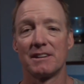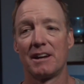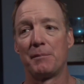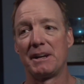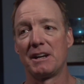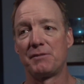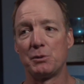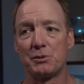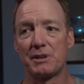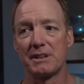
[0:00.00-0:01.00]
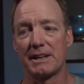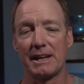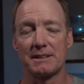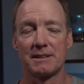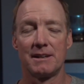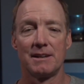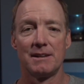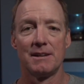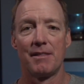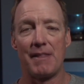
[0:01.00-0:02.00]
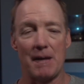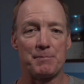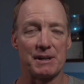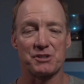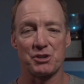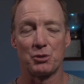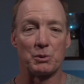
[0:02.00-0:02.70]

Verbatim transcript: I mean, if you can get that picture